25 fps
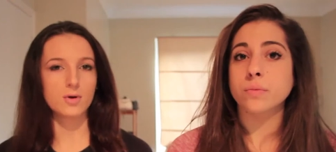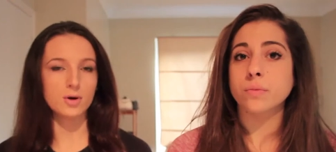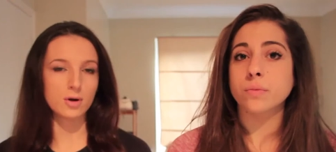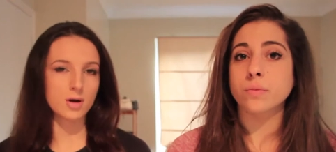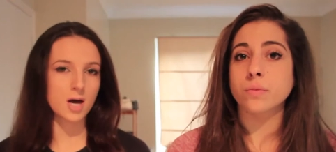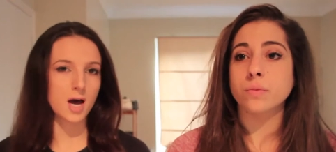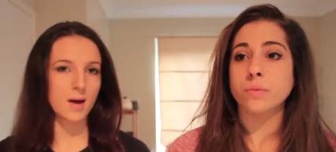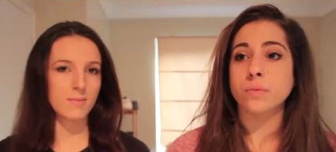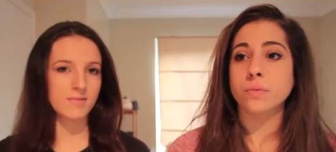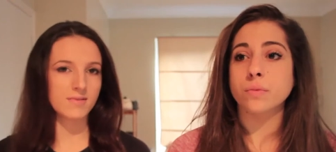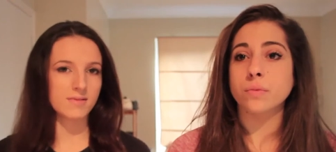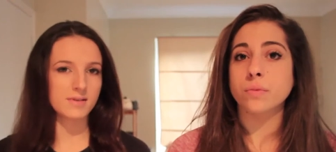Speaker 1: all your
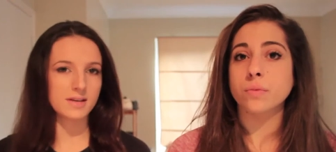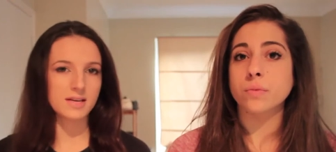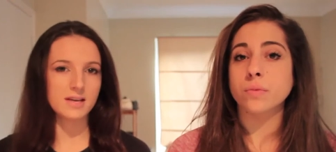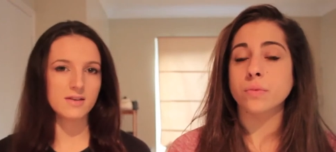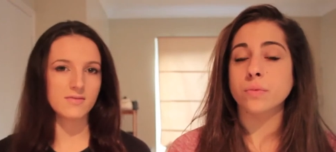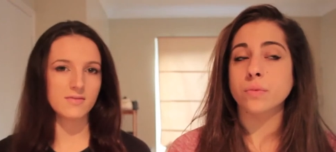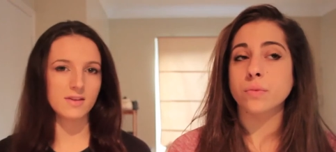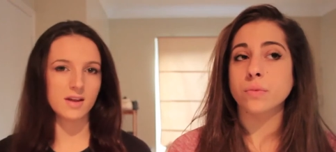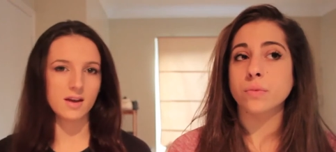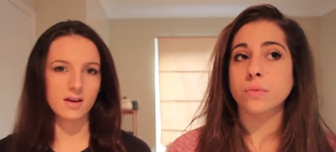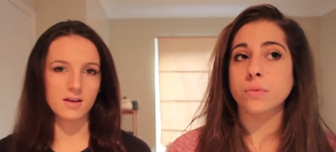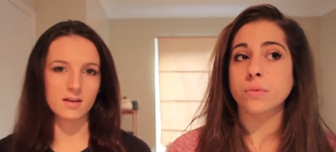carbs for the
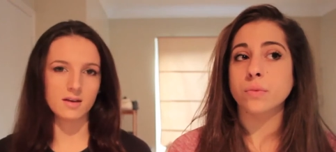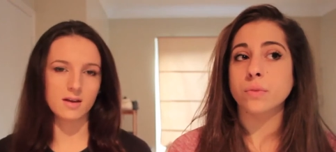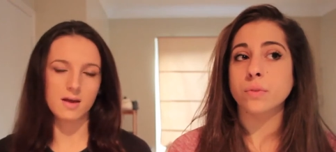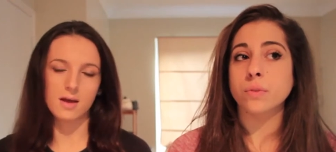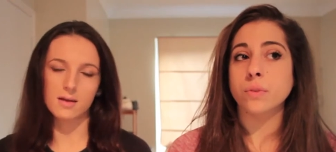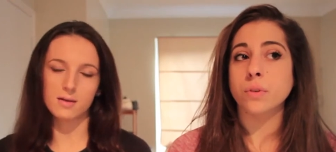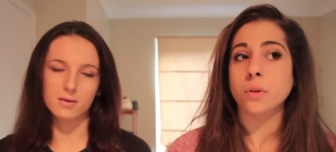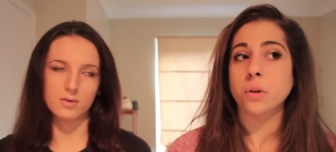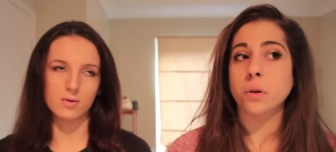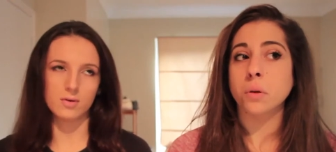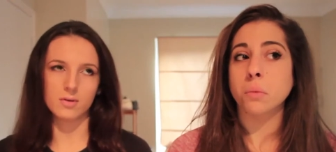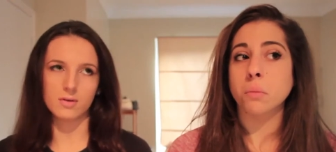evening, and that's
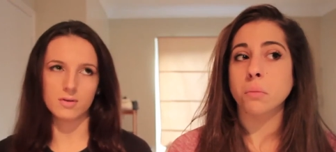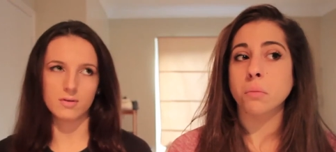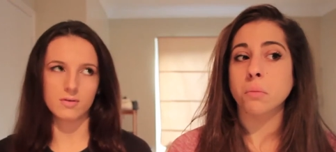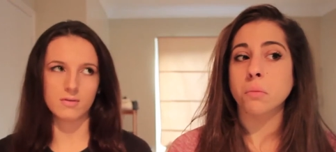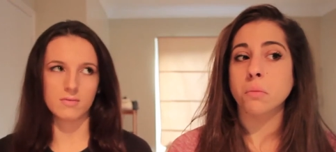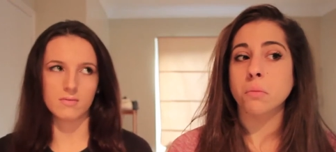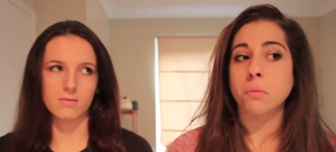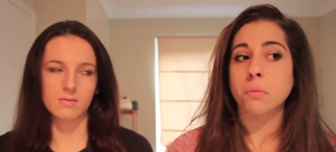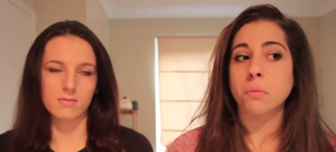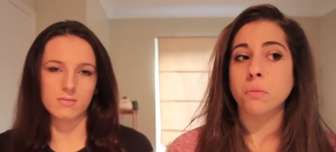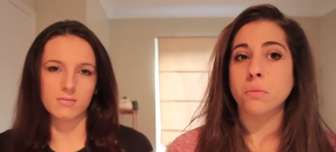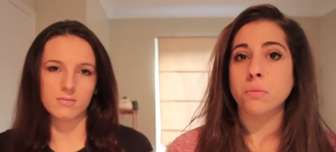not
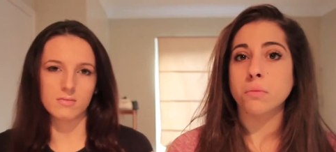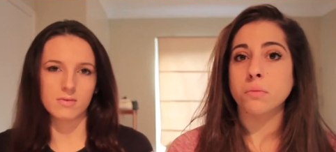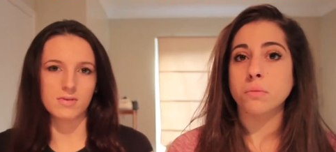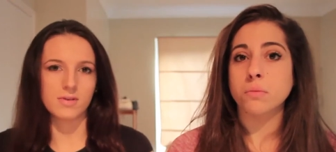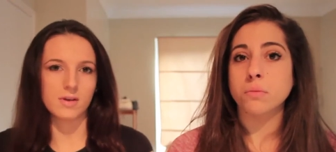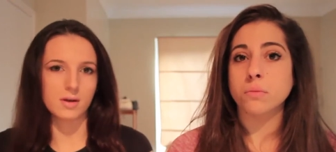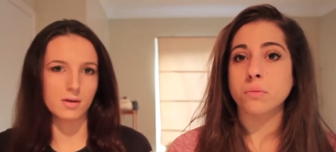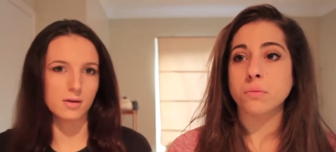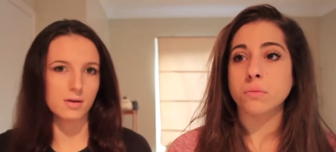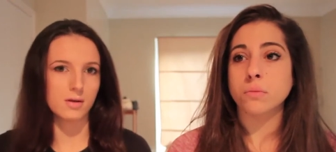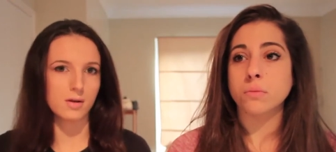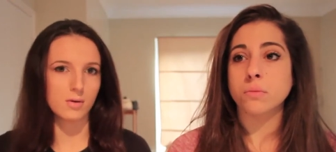the thing
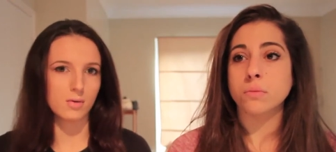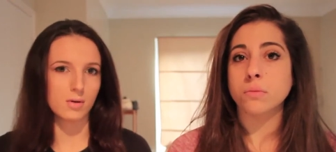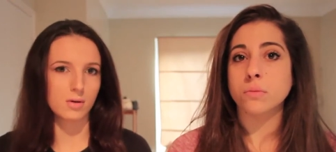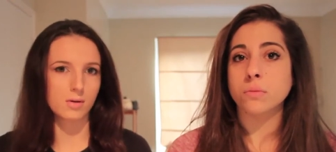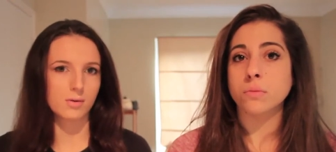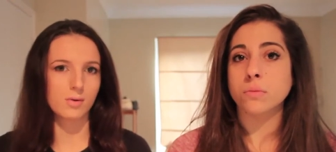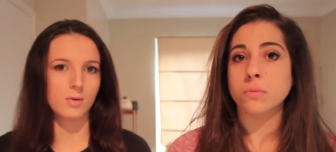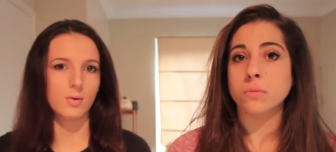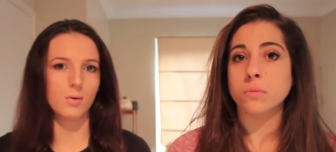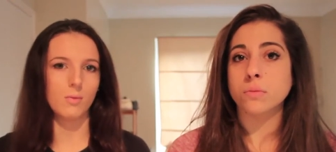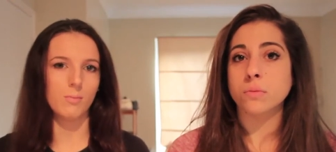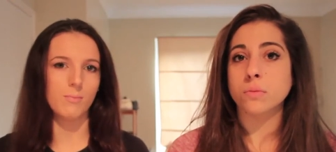to do at
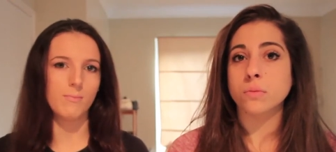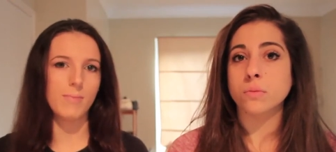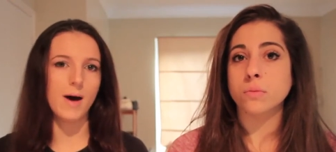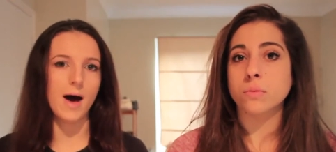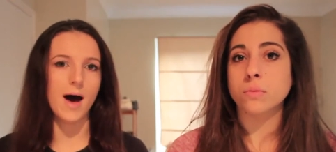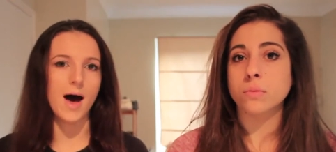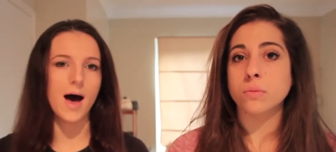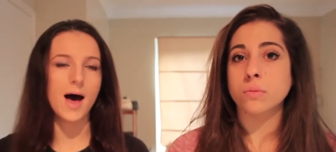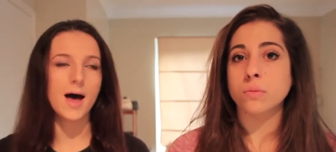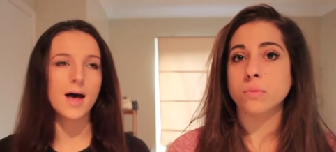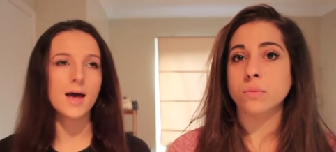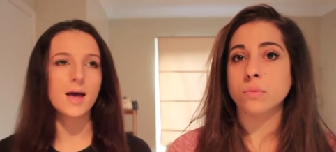all.
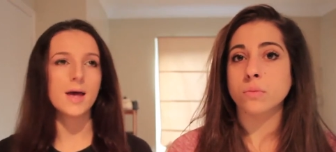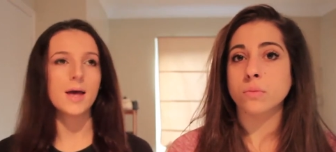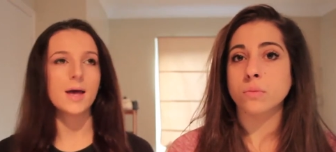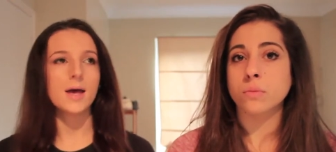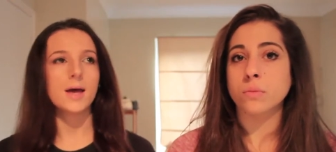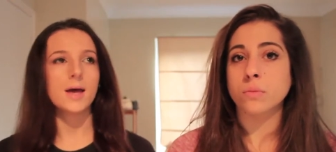But